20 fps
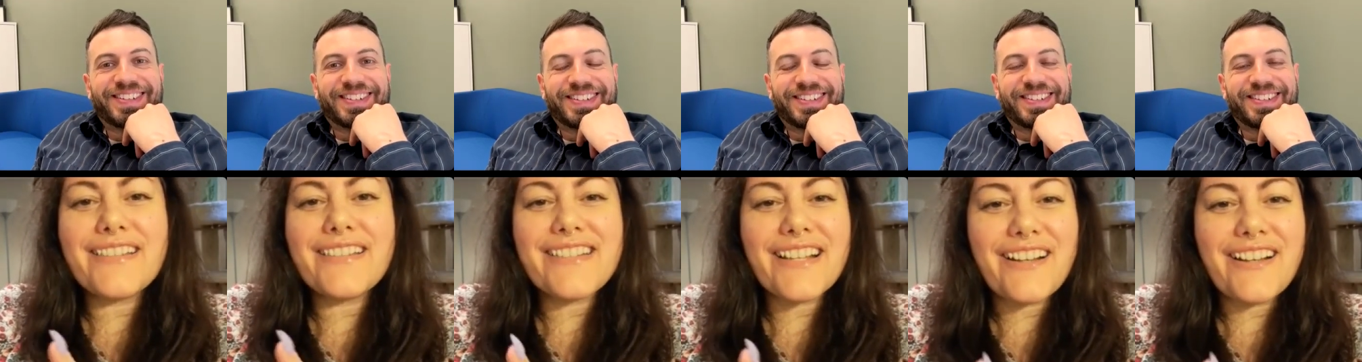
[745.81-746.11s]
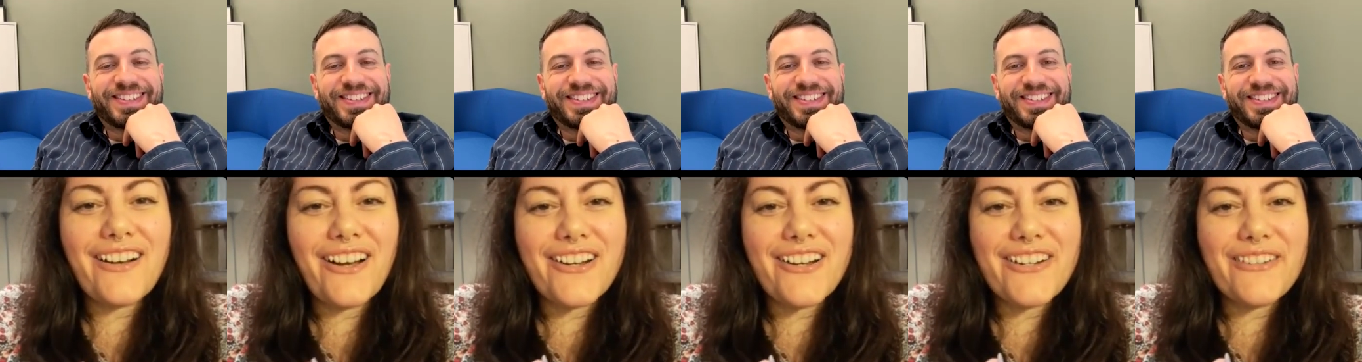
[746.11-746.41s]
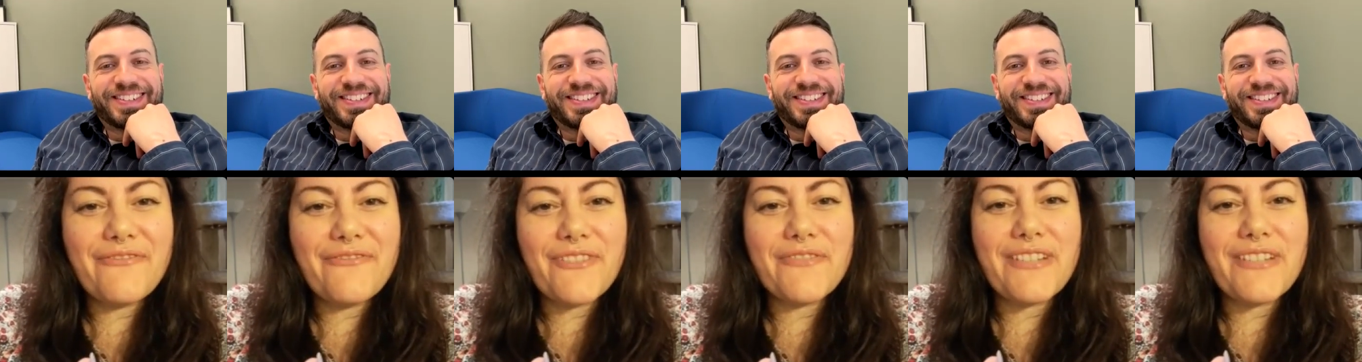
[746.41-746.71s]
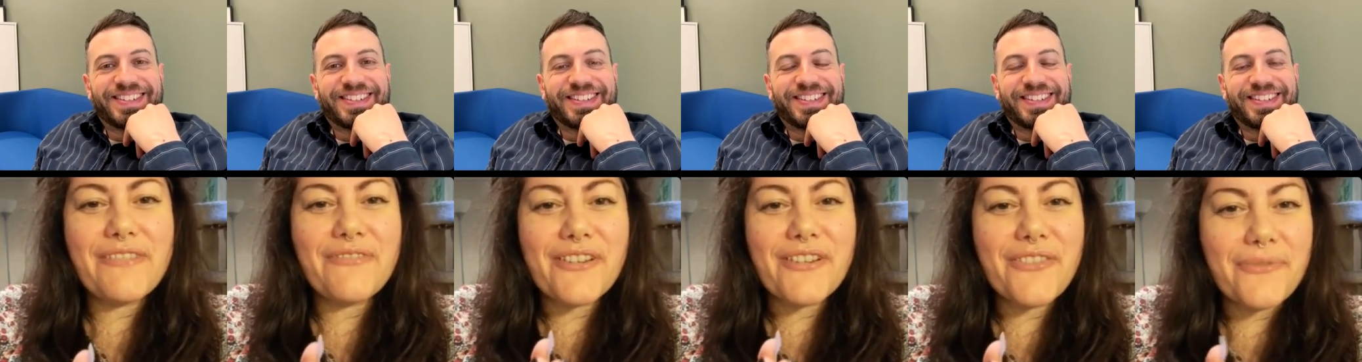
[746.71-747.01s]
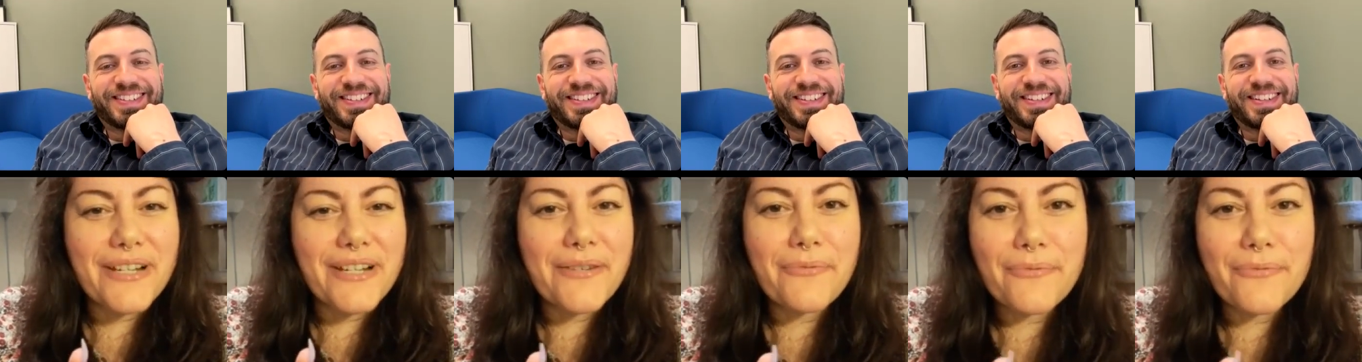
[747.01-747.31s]
Speaker 1: it's like 150 for
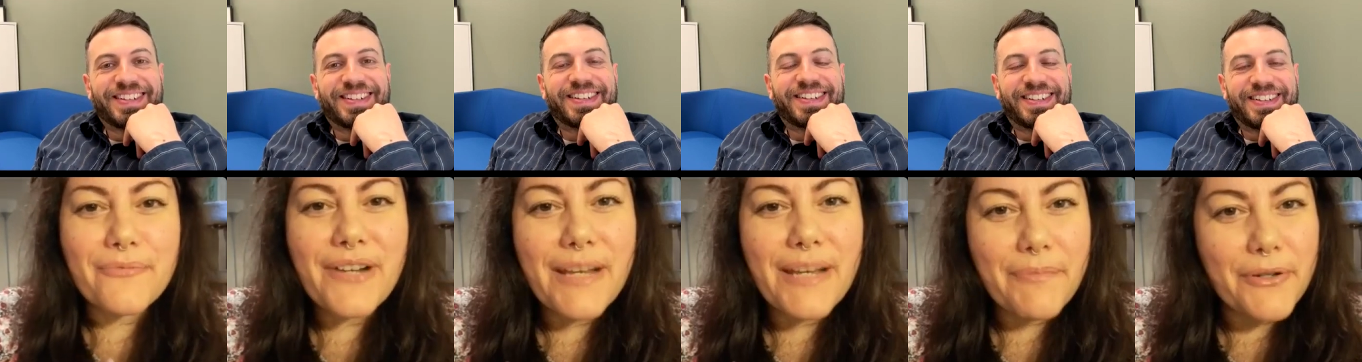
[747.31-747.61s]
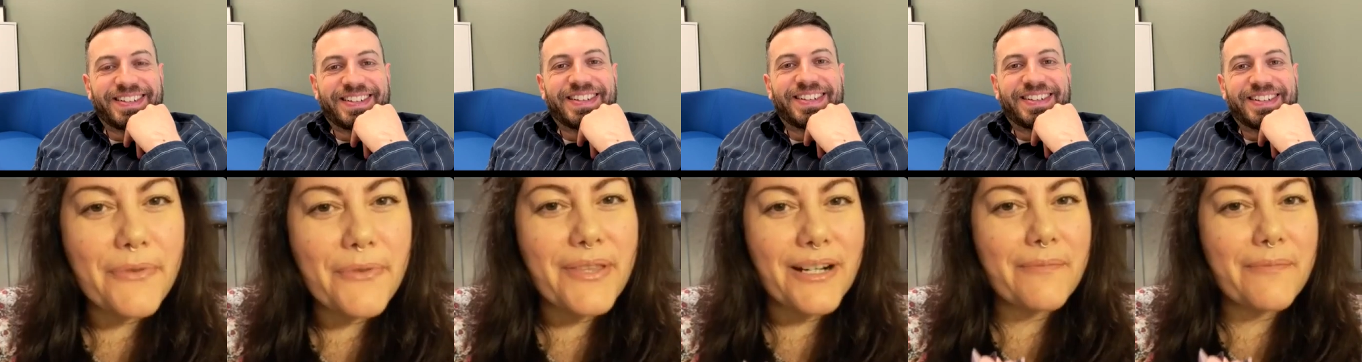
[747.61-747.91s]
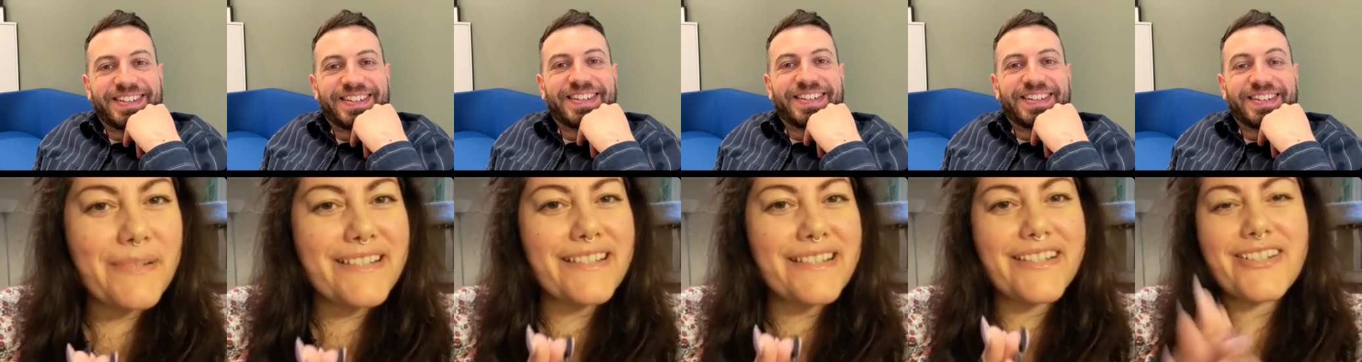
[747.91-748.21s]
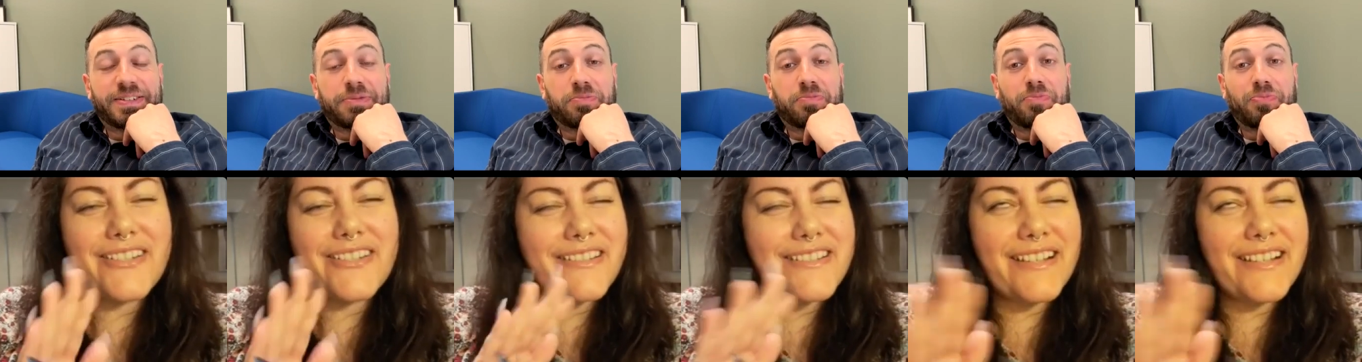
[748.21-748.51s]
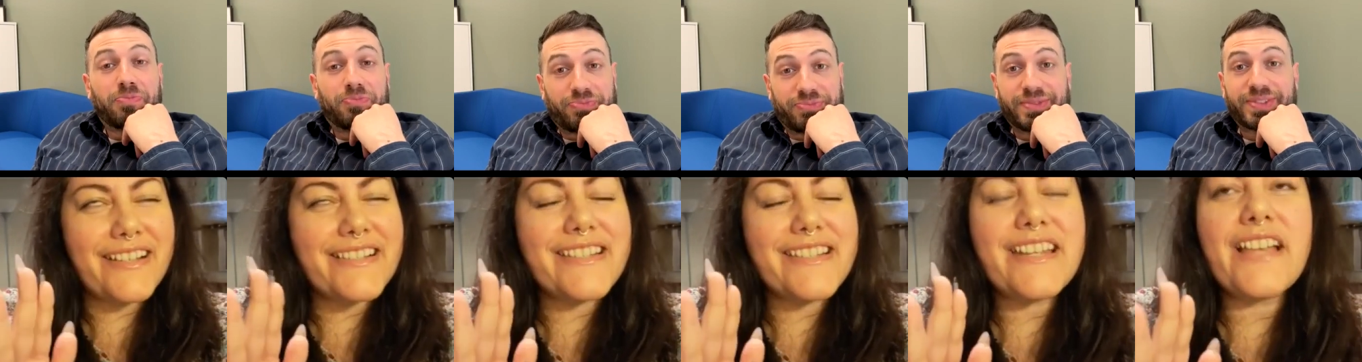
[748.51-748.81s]
three hypnotherapy sessions.
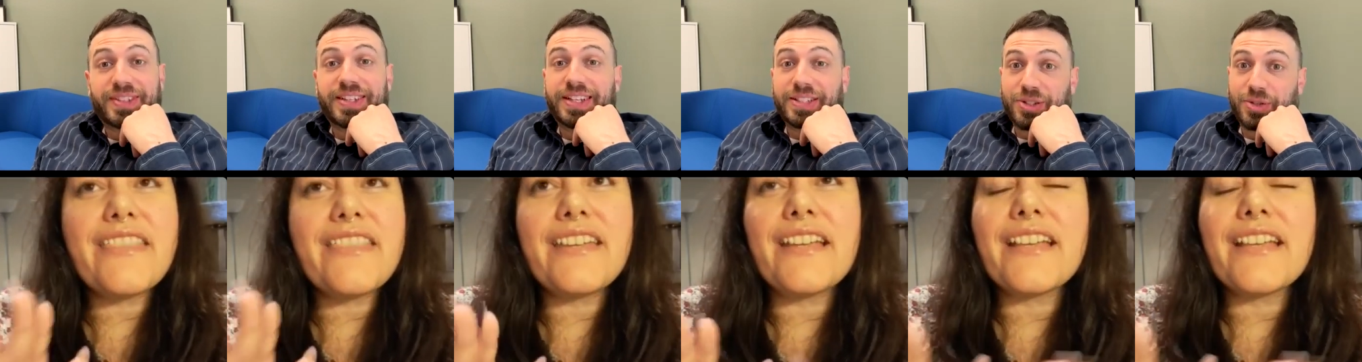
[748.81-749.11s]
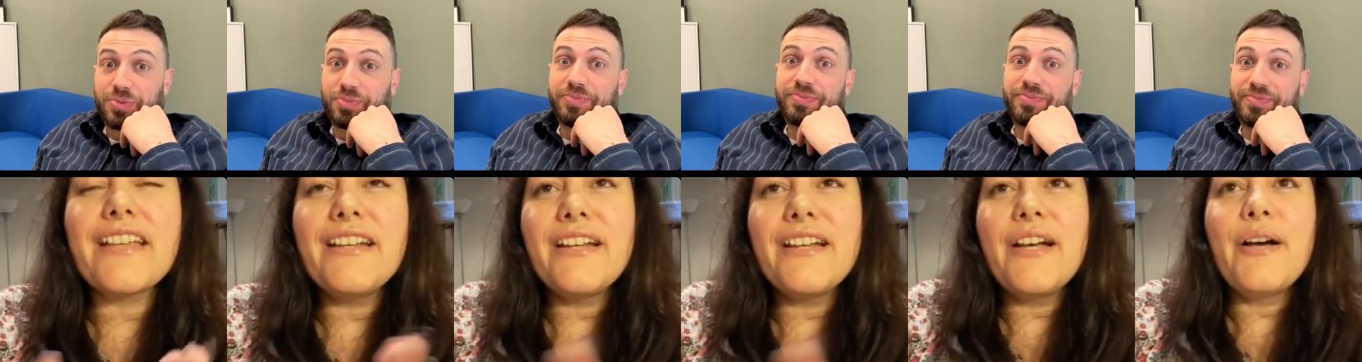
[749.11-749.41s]
It's nothing.